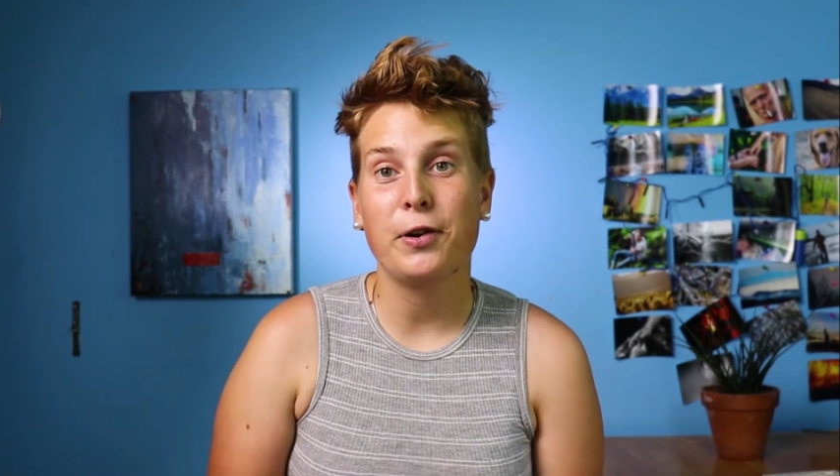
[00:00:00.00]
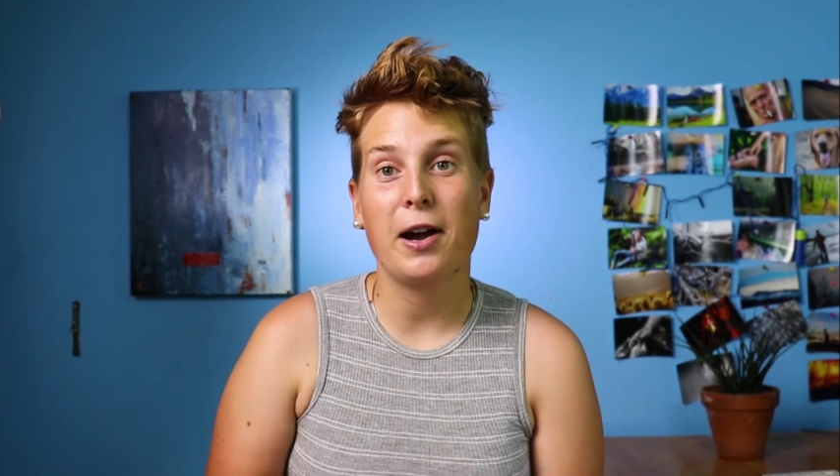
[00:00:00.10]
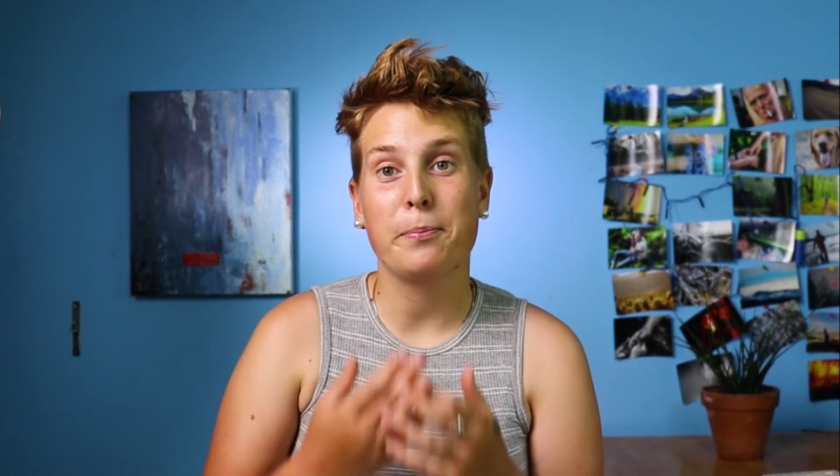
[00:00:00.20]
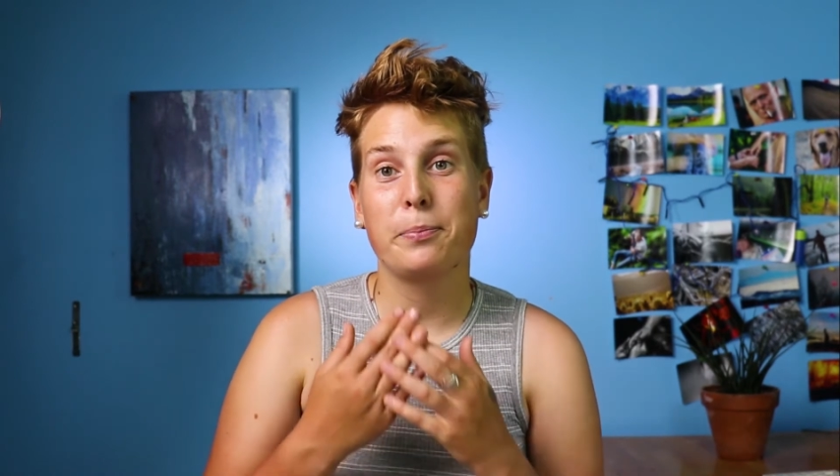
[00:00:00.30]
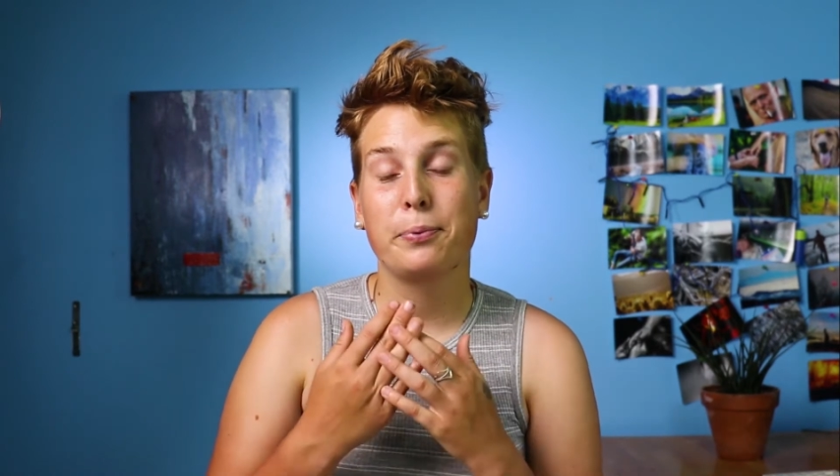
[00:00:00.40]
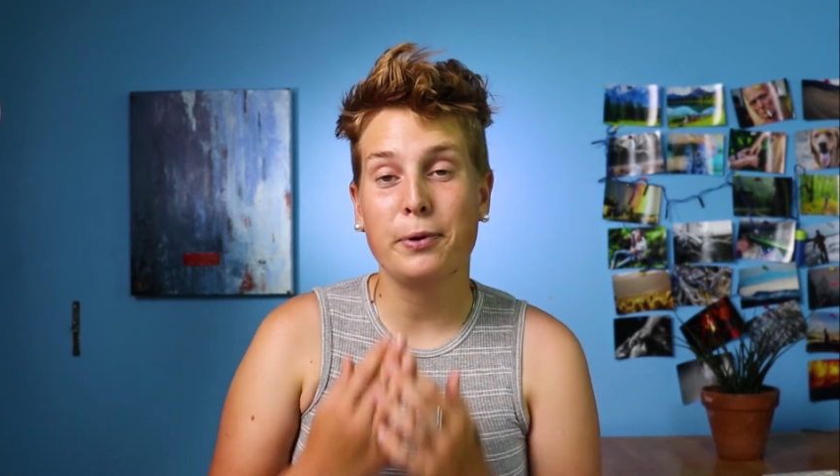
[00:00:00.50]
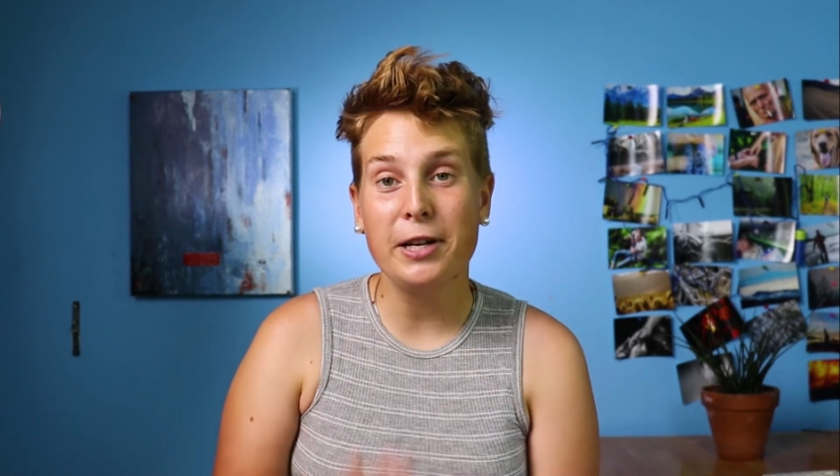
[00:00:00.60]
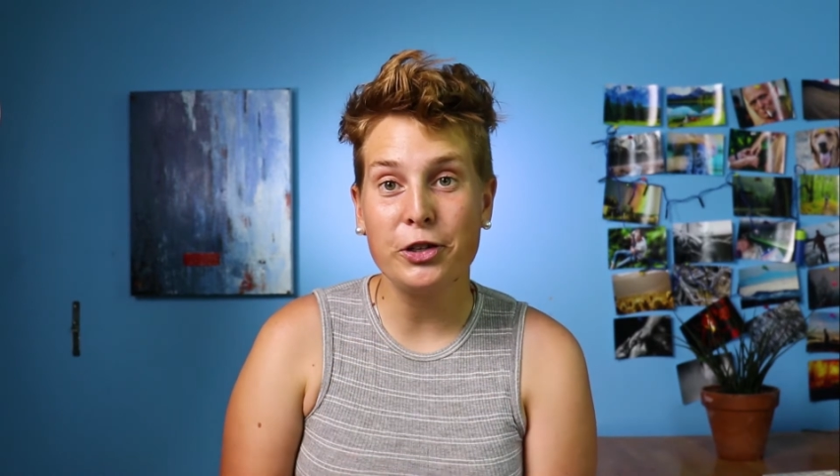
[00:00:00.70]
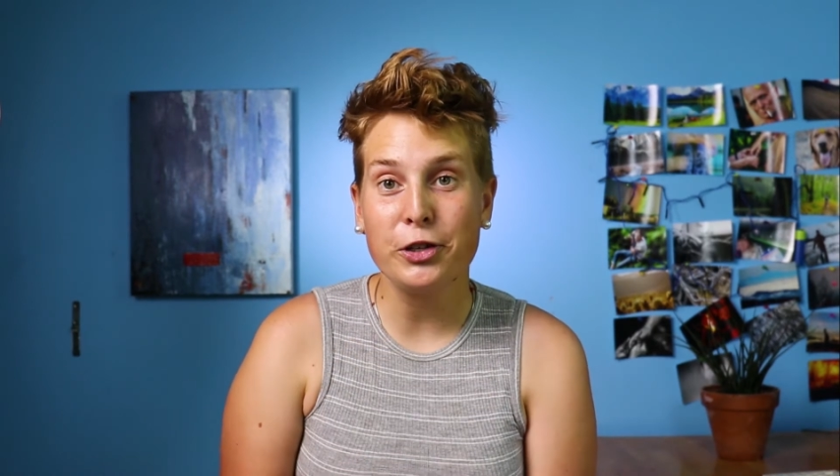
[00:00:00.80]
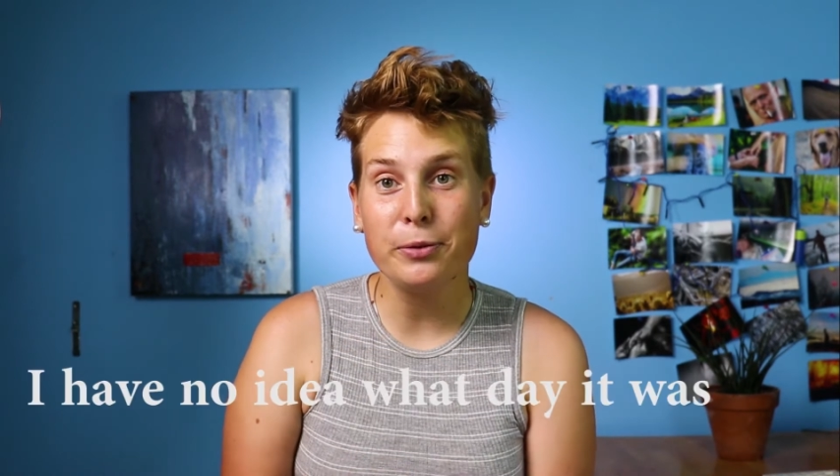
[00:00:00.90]
I'm pretty
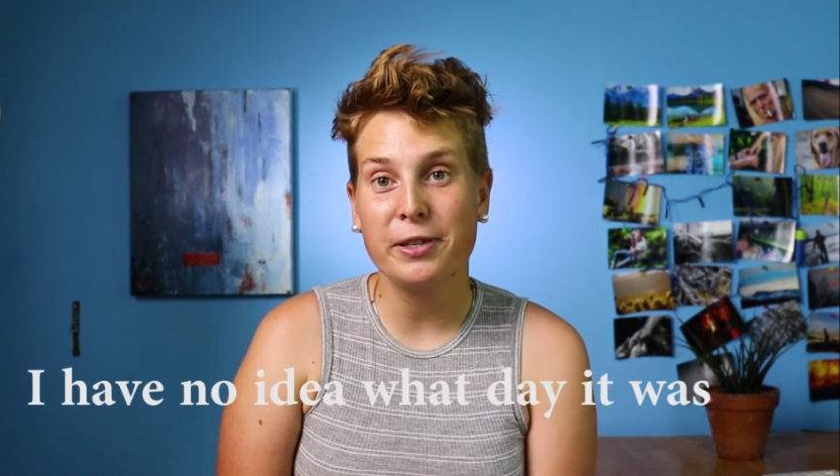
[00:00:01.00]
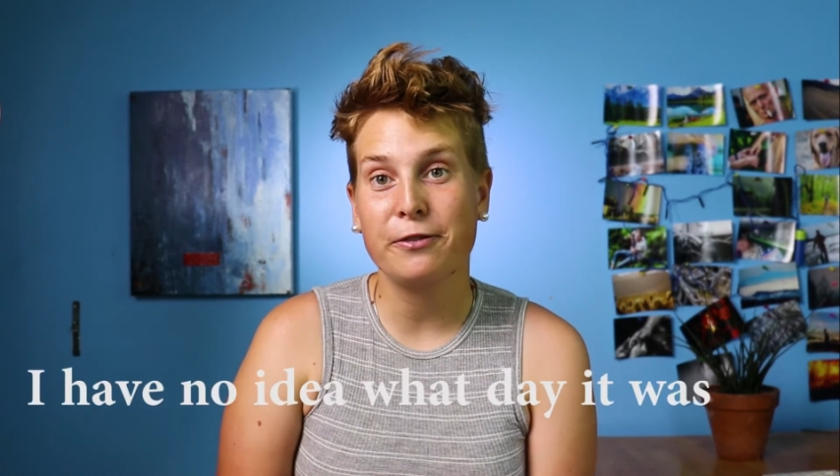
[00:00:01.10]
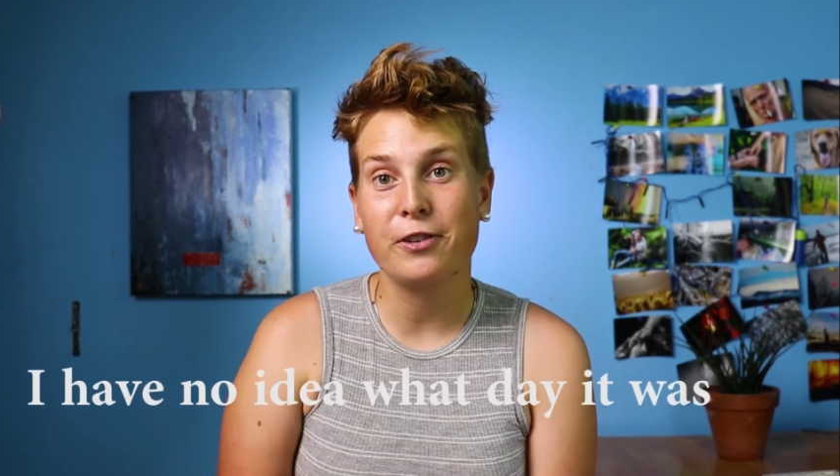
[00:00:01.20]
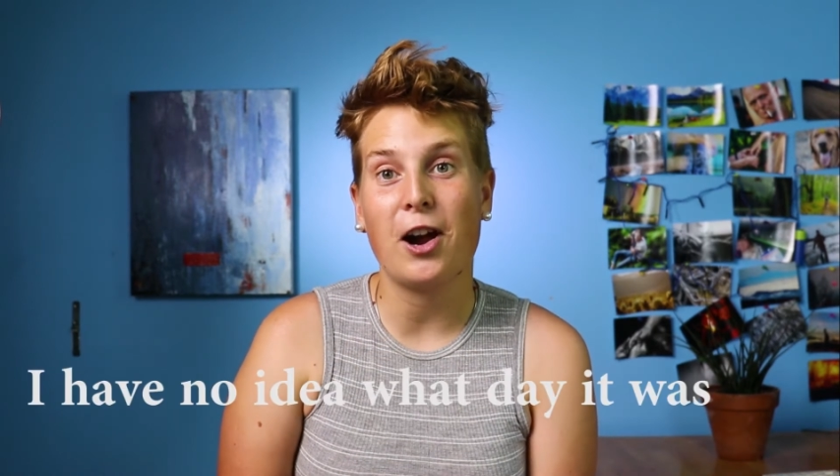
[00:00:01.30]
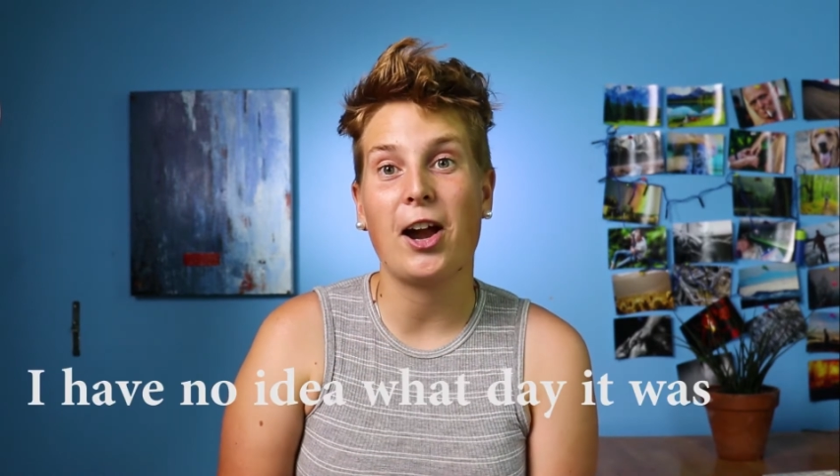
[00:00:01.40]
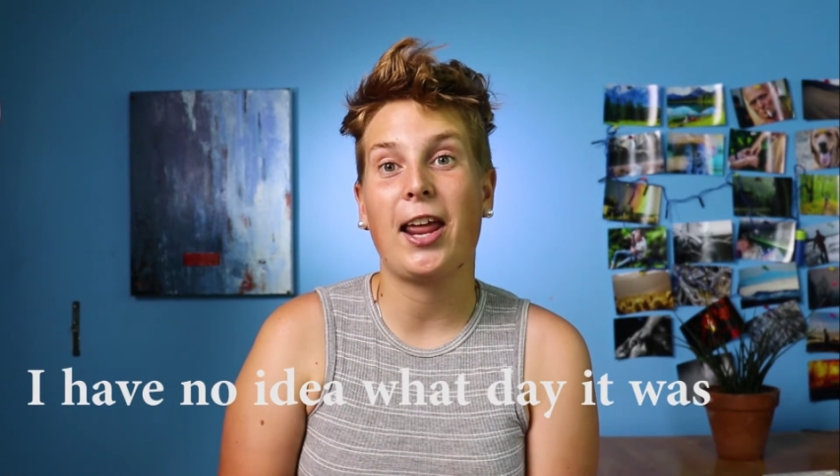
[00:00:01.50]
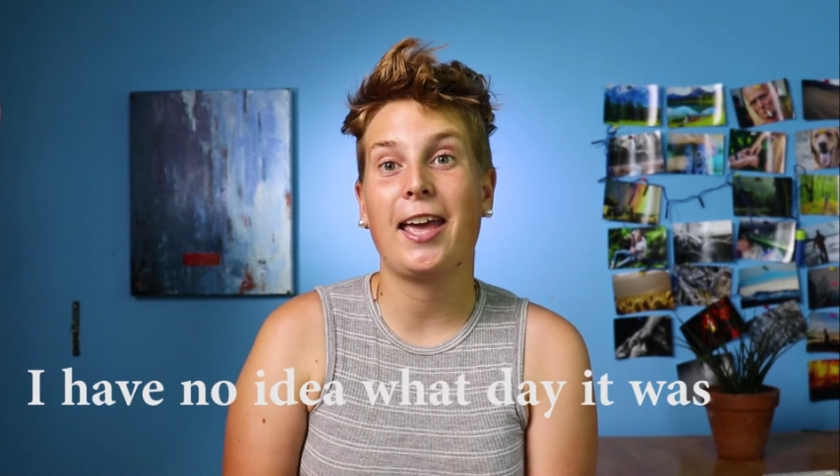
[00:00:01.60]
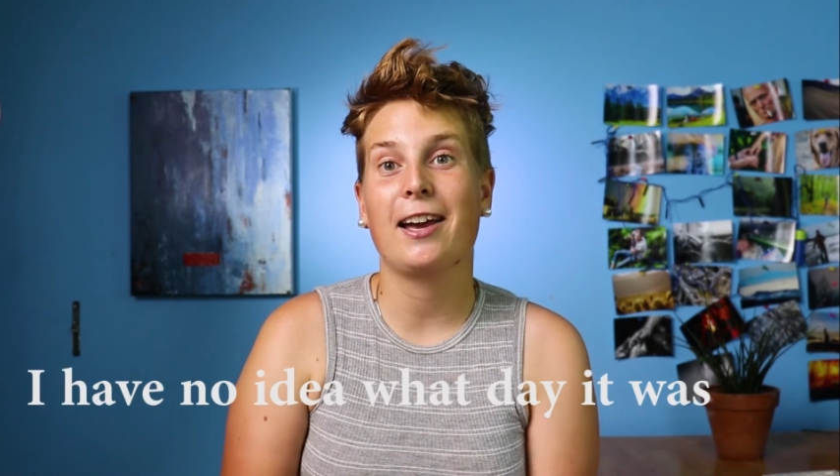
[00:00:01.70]
sure it was a Friday.